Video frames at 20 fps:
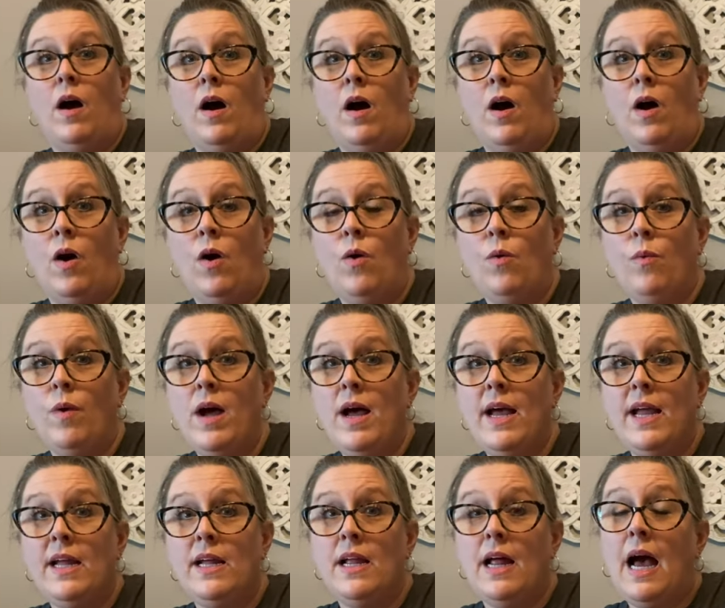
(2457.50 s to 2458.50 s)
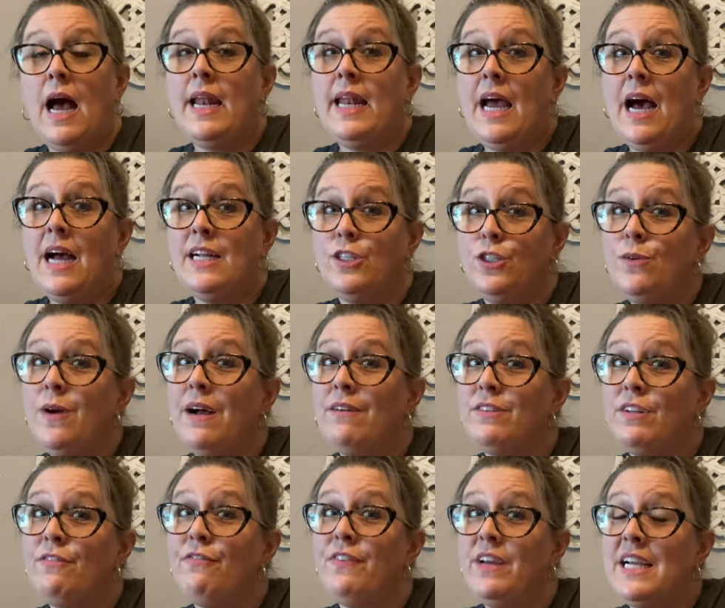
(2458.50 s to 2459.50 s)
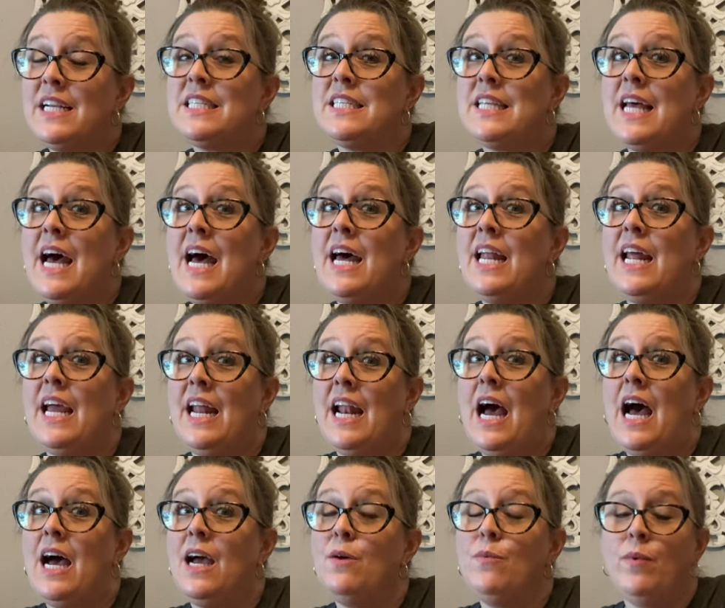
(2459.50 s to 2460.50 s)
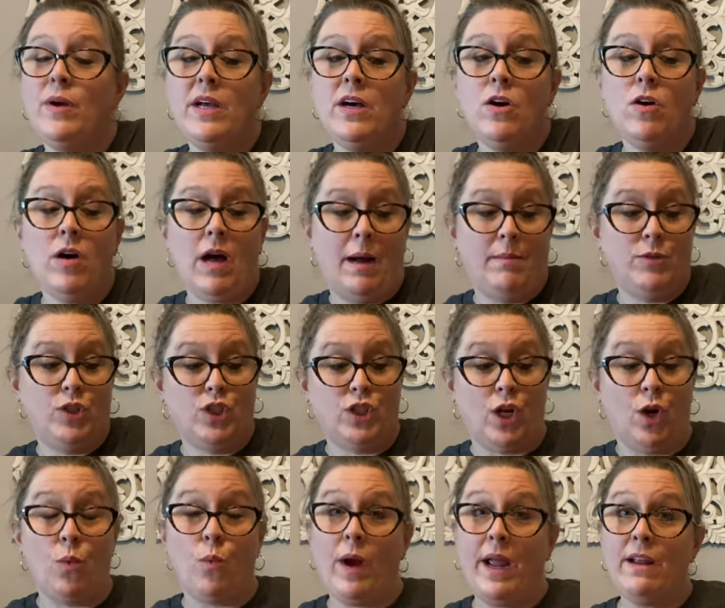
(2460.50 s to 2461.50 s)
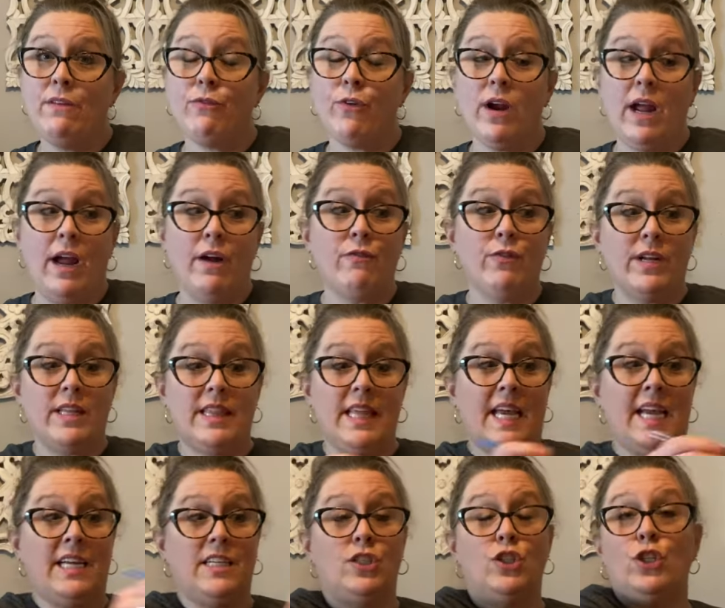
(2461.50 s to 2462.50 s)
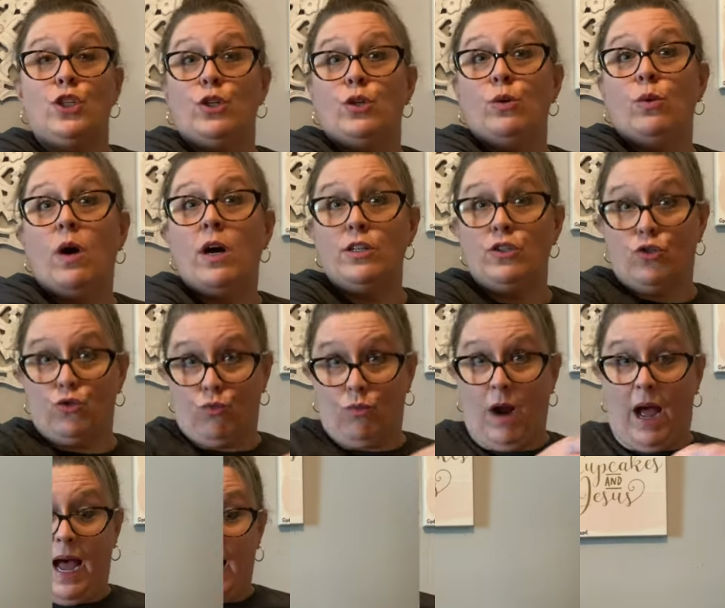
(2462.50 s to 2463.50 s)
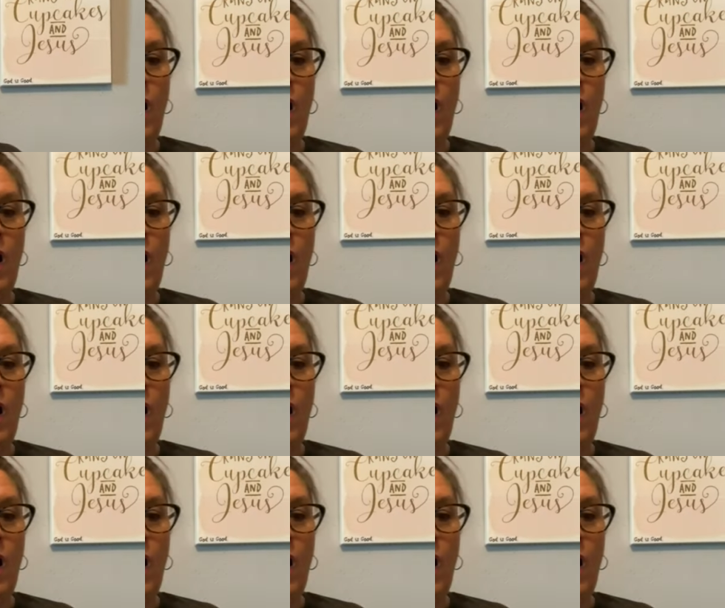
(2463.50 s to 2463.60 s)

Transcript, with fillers: All right, and now I do have to fix that and I will, I'm just gonna wait for everything to dry.